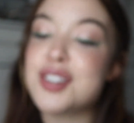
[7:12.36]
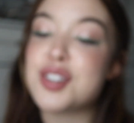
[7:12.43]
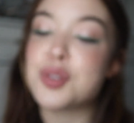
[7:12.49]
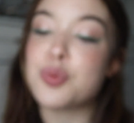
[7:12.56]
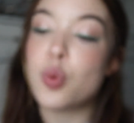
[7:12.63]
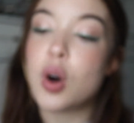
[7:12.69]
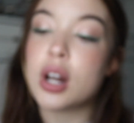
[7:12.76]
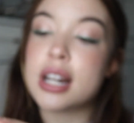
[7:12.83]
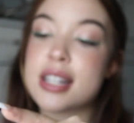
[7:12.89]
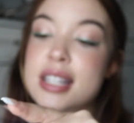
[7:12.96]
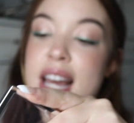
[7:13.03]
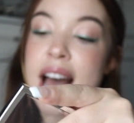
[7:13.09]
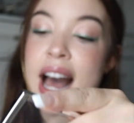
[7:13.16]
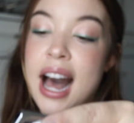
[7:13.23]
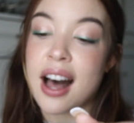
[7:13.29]
just wanted
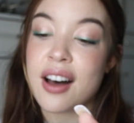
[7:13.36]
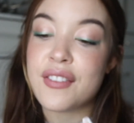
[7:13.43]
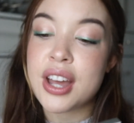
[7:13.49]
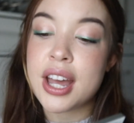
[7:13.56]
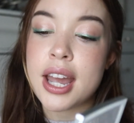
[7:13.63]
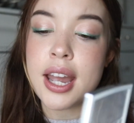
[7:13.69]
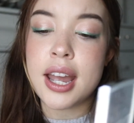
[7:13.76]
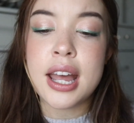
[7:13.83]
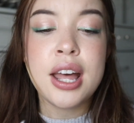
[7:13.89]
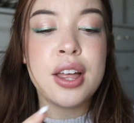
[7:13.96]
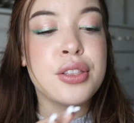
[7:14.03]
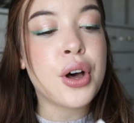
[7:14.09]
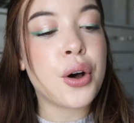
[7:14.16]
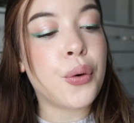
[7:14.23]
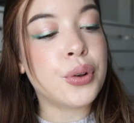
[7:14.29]
to have it.
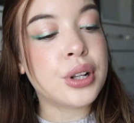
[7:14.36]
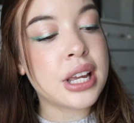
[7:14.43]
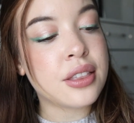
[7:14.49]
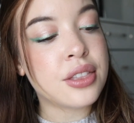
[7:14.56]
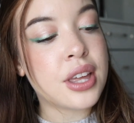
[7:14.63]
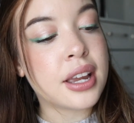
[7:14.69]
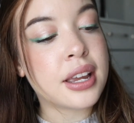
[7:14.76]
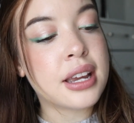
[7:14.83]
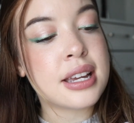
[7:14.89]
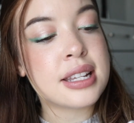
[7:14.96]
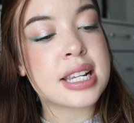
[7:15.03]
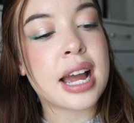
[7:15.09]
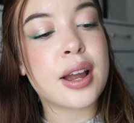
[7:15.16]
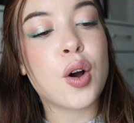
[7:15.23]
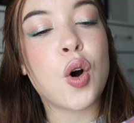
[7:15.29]
The only thing
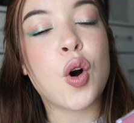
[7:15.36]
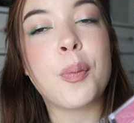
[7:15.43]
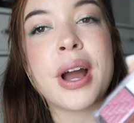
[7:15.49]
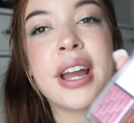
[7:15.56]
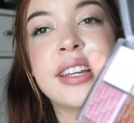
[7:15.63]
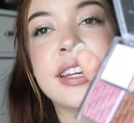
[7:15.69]
is, I hope I